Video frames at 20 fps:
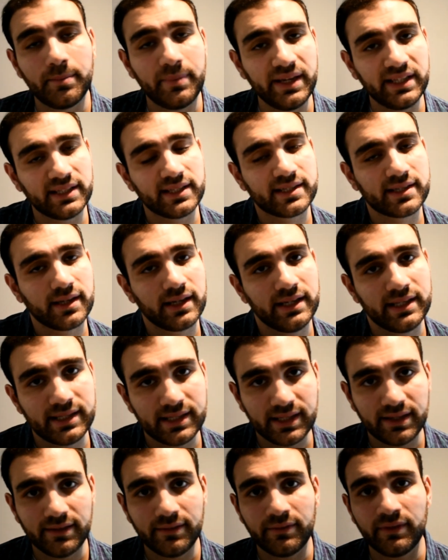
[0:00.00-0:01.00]
be
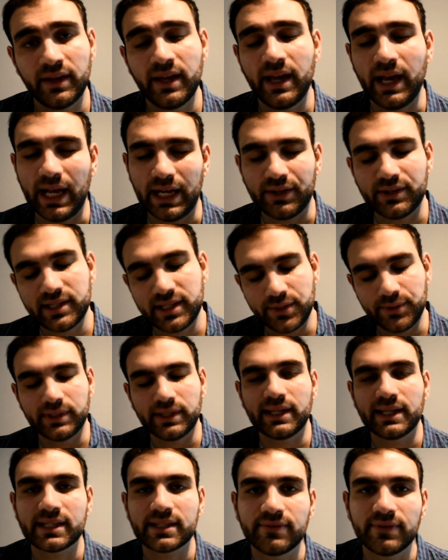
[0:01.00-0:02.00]
decisive, and I'll see you in the
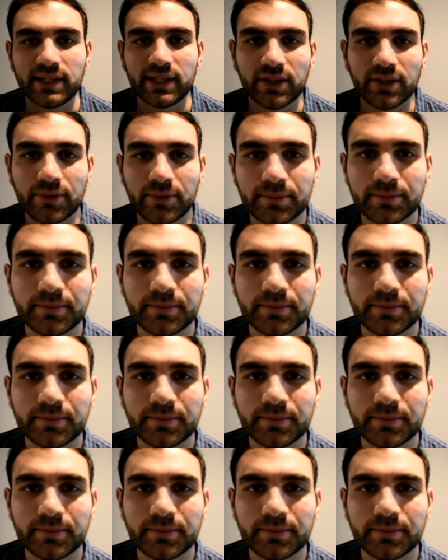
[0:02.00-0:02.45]
next video.